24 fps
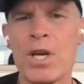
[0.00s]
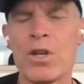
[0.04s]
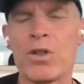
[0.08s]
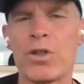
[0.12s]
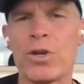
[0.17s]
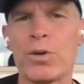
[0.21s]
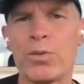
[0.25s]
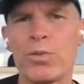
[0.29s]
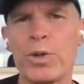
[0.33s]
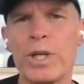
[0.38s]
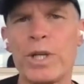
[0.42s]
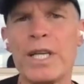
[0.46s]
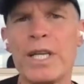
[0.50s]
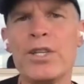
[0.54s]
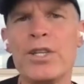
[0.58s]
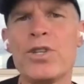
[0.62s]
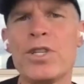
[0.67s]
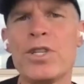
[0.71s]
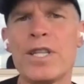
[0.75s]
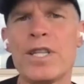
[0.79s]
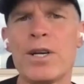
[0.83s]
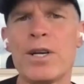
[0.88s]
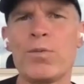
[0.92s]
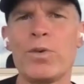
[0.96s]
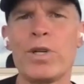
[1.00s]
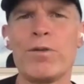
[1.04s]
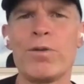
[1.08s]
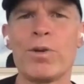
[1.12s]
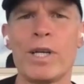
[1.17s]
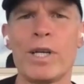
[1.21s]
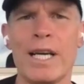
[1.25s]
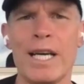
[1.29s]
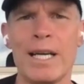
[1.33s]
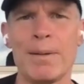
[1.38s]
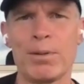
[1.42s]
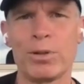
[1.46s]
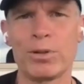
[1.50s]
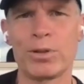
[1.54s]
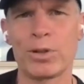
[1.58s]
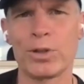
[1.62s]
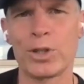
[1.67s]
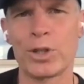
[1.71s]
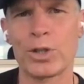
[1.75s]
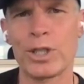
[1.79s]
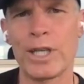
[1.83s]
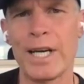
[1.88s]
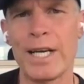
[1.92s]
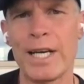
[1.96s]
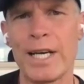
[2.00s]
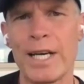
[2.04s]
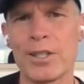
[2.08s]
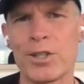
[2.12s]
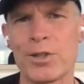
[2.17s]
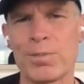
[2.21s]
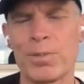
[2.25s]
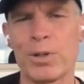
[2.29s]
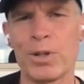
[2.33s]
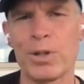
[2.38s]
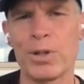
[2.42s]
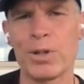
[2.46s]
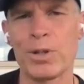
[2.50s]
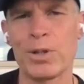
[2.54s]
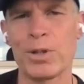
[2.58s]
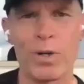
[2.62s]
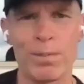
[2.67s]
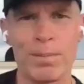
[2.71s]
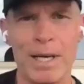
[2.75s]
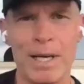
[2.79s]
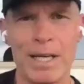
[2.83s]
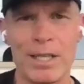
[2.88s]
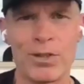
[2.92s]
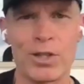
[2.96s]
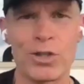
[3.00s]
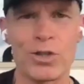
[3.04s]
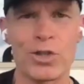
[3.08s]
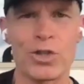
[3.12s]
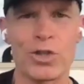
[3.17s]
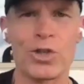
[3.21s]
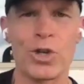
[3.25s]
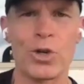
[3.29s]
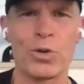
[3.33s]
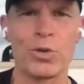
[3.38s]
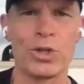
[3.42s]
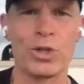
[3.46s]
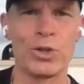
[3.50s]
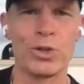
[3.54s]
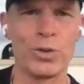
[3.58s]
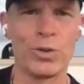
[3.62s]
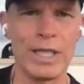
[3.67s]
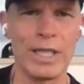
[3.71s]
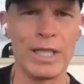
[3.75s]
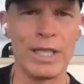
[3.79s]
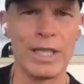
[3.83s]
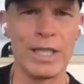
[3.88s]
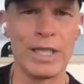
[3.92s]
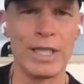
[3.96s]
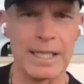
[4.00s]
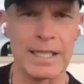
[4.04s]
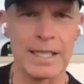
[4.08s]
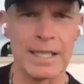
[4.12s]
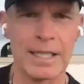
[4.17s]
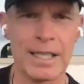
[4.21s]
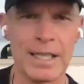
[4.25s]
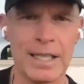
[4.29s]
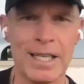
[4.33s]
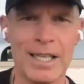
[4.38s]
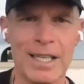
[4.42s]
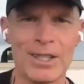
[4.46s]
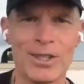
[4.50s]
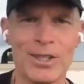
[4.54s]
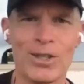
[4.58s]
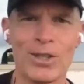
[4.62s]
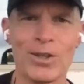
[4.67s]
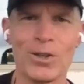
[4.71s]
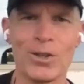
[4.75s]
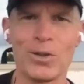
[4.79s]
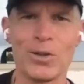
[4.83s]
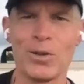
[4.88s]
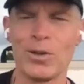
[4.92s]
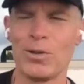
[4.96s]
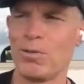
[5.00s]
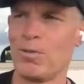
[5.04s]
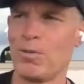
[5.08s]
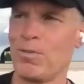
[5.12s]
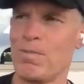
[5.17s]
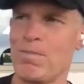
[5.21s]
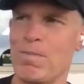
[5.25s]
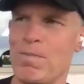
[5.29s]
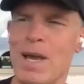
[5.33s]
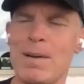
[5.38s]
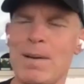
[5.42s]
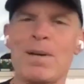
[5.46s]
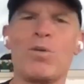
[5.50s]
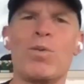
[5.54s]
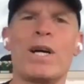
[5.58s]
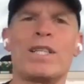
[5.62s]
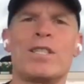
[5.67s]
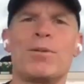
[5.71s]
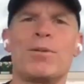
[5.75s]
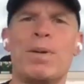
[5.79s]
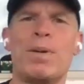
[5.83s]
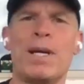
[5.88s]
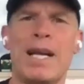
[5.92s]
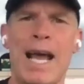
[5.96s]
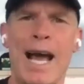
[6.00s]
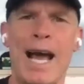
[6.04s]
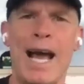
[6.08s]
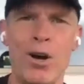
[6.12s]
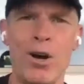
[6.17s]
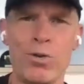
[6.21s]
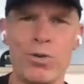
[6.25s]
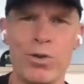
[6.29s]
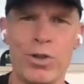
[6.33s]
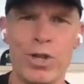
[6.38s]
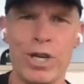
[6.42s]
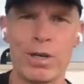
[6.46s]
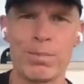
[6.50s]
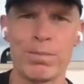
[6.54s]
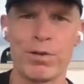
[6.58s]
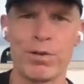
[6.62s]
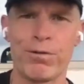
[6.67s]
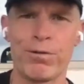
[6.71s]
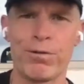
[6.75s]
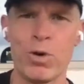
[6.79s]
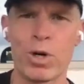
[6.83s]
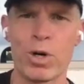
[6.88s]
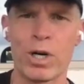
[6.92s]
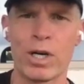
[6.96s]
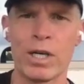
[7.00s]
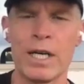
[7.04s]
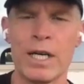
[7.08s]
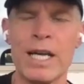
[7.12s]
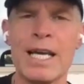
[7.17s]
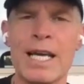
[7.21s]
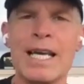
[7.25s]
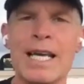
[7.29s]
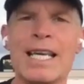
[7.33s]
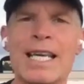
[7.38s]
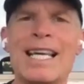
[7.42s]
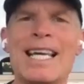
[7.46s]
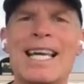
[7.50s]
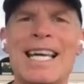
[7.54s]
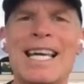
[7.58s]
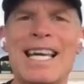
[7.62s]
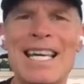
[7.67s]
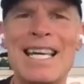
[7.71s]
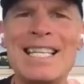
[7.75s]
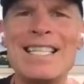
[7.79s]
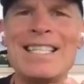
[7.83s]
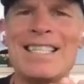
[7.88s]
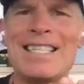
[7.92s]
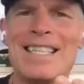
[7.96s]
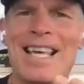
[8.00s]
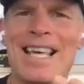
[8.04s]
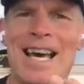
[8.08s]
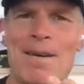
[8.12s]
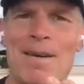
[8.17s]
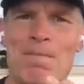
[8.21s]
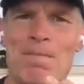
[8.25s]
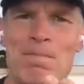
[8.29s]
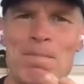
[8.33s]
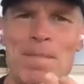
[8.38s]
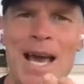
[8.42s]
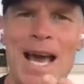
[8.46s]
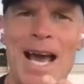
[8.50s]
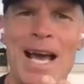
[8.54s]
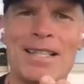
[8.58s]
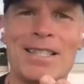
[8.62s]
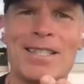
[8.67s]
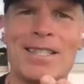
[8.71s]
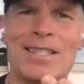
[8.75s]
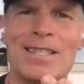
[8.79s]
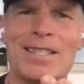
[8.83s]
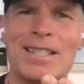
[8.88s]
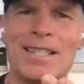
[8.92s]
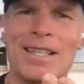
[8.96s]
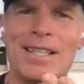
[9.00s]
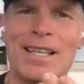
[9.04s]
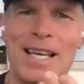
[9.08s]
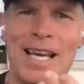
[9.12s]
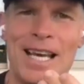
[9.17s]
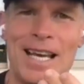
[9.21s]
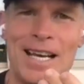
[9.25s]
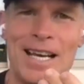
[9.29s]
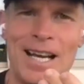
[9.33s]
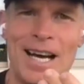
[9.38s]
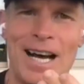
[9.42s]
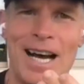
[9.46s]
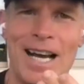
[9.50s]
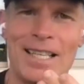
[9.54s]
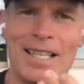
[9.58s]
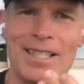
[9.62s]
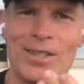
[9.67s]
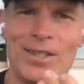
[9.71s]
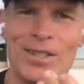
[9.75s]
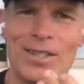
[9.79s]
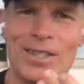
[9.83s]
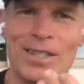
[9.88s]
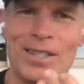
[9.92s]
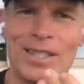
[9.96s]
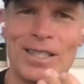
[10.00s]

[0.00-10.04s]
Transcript: The reason that we were able to create this book and what makes it so unique to maybe what's been out there before is that Matt's and I's